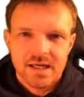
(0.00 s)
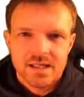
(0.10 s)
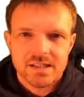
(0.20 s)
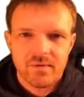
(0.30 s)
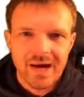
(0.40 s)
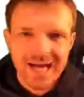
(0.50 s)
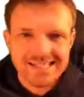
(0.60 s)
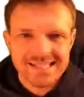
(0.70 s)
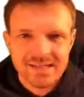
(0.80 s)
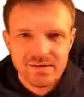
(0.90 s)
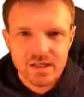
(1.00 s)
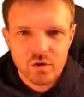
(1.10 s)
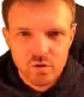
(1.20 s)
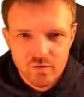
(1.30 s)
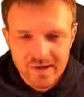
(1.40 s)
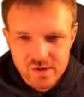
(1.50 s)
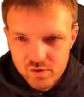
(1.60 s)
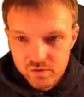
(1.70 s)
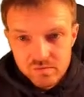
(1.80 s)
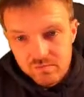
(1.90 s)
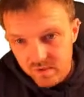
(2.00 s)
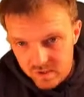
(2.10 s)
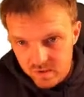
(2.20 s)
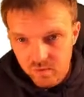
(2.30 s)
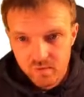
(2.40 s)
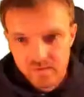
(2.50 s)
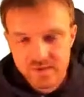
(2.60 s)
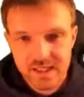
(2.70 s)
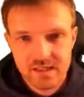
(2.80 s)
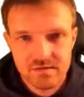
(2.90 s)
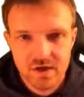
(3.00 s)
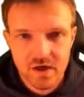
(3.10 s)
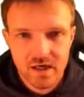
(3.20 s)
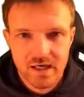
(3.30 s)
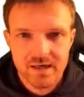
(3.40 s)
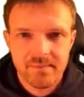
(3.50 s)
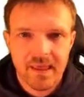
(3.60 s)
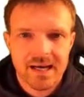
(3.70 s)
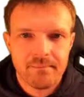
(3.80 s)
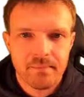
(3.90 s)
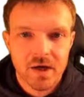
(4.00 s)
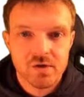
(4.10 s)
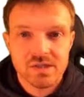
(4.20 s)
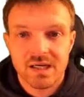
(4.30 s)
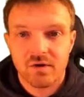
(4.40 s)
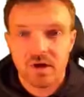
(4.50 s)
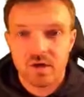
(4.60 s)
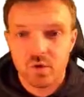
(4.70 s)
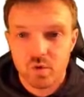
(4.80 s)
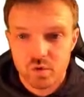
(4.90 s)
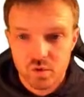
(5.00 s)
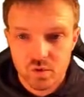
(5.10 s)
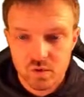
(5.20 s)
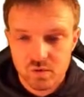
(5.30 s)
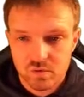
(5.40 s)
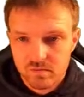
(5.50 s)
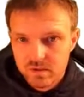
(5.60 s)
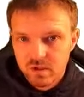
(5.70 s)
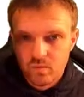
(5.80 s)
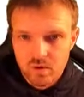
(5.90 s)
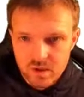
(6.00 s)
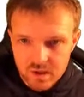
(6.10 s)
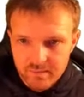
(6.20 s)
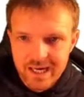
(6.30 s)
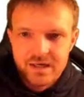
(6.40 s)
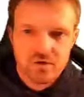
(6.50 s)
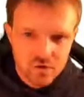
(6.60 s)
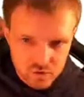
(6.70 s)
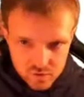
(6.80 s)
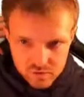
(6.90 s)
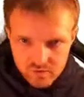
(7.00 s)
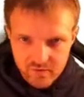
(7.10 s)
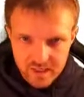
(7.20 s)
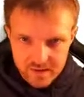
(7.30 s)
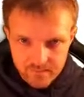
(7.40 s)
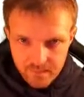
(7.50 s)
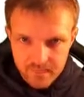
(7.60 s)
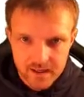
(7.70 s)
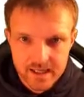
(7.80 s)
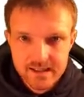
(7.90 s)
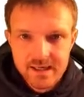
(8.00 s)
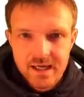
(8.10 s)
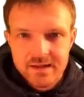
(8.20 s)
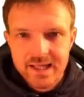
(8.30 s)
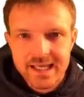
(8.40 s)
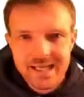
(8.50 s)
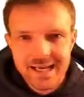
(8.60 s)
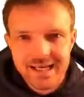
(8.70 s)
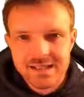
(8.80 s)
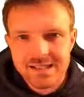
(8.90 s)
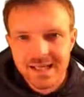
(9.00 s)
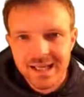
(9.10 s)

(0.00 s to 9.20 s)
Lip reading: So anterior or ventral, which is what we've seen earlier, and then posterior or dorsal, so the one at the back, the dorsal fin. Okay, they connect